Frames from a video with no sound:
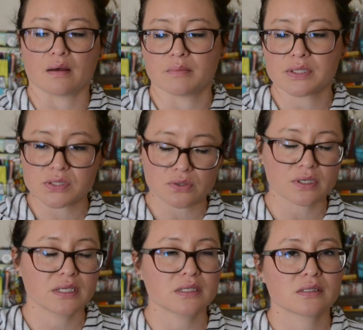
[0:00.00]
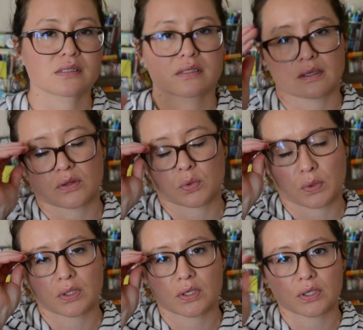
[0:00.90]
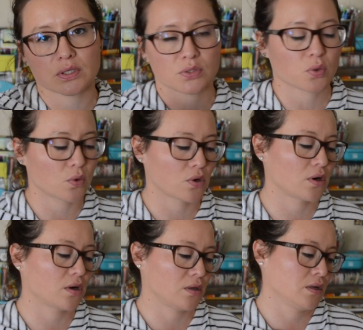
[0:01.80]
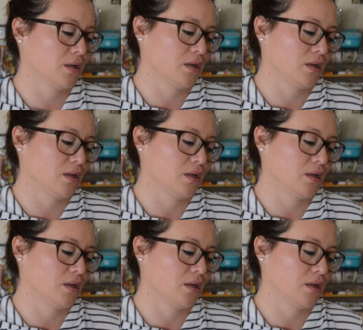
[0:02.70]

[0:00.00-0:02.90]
mysteries, thrillers, horror,